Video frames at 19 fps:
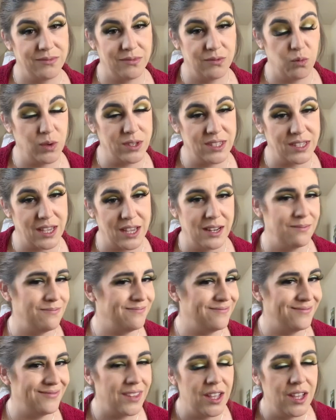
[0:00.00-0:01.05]
Once again,
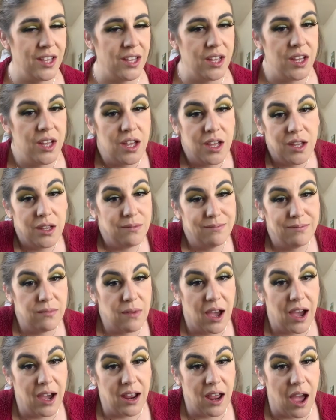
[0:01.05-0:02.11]

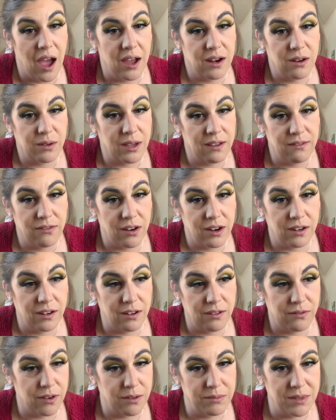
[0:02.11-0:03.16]
I don't get
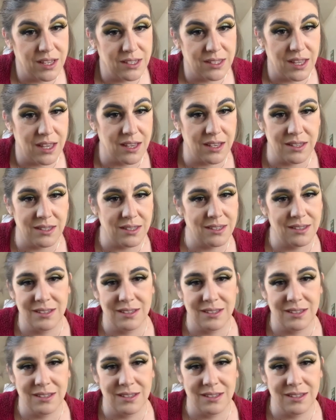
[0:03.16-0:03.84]
funded from these things.